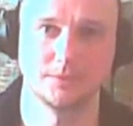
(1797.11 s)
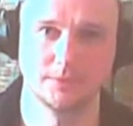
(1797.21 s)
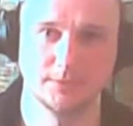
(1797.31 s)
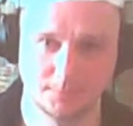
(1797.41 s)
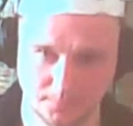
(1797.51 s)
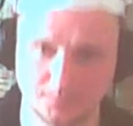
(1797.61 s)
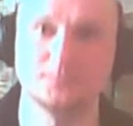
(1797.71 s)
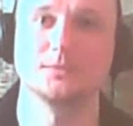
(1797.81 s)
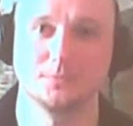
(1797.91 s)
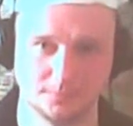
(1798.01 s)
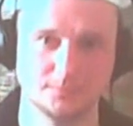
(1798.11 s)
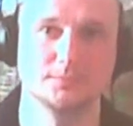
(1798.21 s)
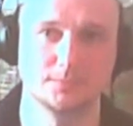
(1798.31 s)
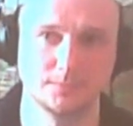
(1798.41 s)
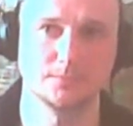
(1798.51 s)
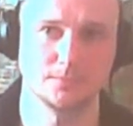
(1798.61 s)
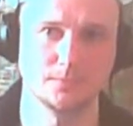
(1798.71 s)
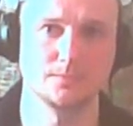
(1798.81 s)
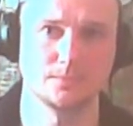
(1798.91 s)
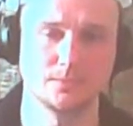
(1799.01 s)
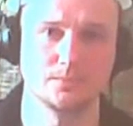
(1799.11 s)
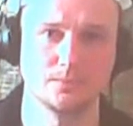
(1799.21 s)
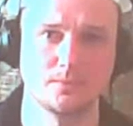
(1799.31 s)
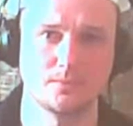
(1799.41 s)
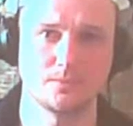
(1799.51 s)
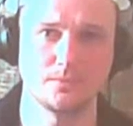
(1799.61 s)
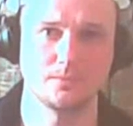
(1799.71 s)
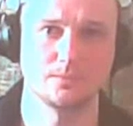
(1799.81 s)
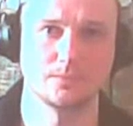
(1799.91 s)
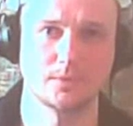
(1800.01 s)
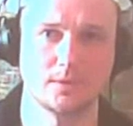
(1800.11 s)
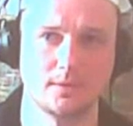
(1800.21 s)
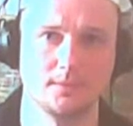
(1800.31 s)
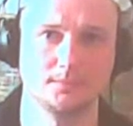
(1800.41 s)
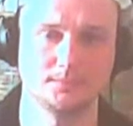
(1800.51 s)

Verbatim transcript: So when you're positionally tracked in virtual reality,